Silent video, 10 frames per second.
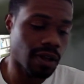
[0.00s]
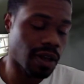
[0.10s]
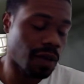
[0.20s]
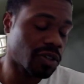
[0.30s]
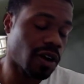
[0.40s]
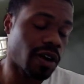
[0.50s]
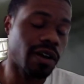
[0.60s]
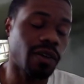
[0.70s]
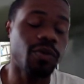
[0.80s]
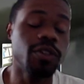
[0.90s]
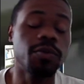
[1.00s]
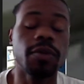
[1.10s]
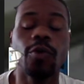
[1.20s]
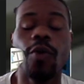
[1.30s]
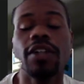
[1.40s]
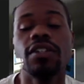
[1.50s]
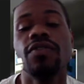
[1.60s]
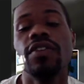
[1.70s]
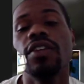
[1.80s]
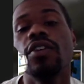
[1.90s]
I'm sorry. We supposed to be watching the
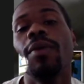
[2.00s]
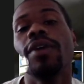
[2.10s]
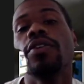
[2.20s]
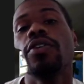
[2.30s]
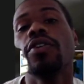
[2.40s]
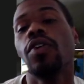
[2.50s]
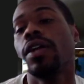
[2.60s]
video about the girl.